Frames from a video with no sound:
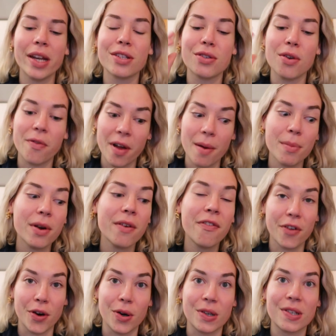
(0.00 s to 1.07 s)
it is November
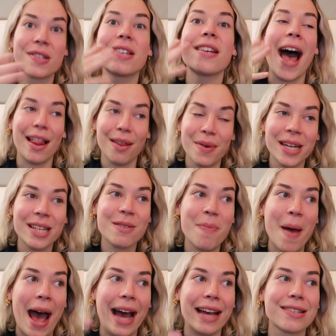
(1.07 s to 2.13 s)
1st. Halloween is
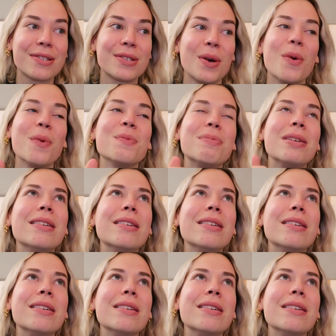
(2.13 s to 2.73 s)
past, so